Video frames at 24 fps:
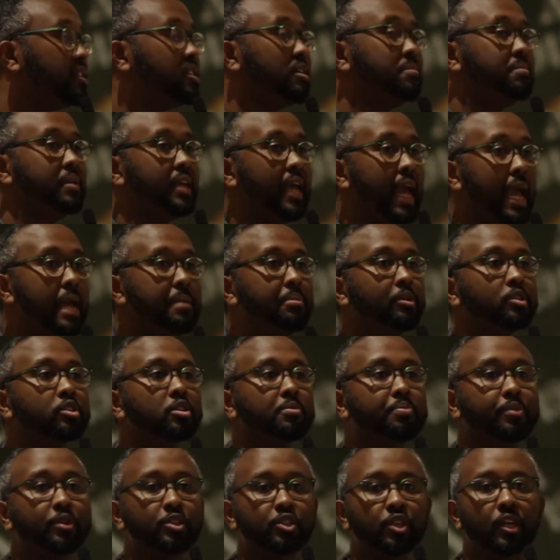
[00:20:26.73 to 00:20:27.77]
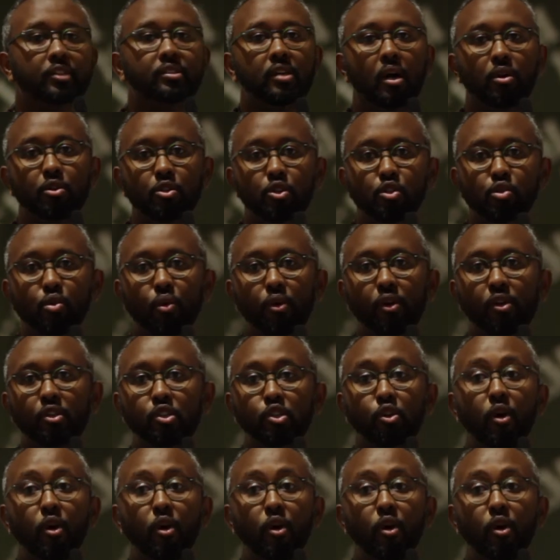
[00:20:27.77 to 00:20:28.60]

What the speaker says: to be able to project our stories.